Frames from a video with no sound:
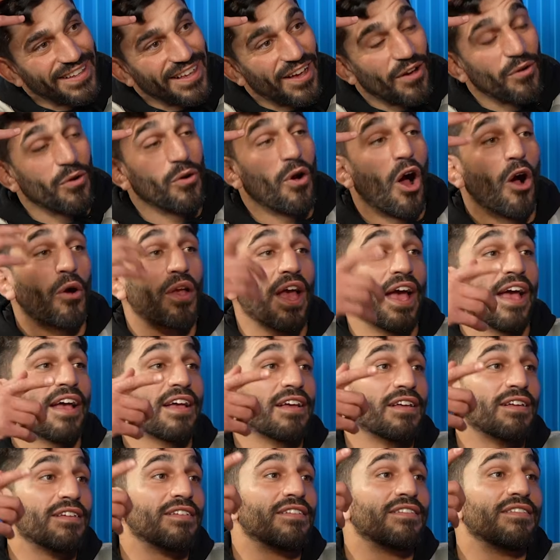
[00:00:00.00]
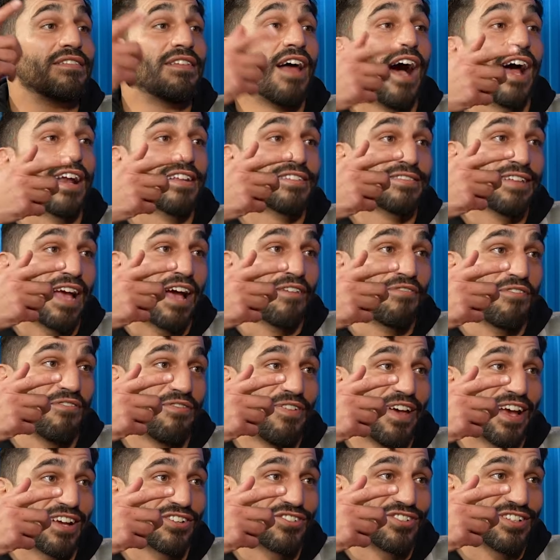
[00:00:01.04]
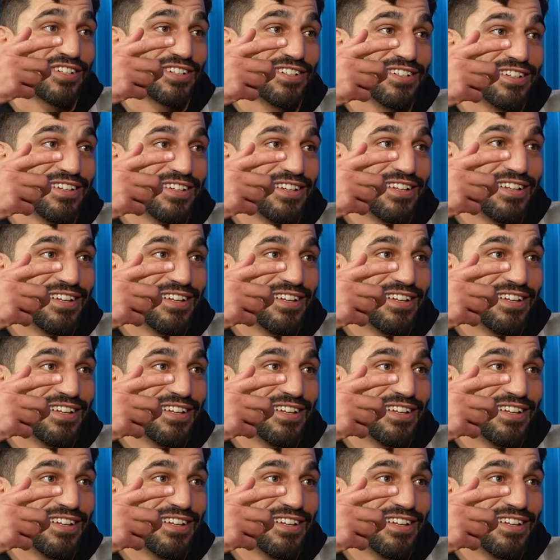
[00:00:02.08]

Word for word: Well, okay, not a staph infection. What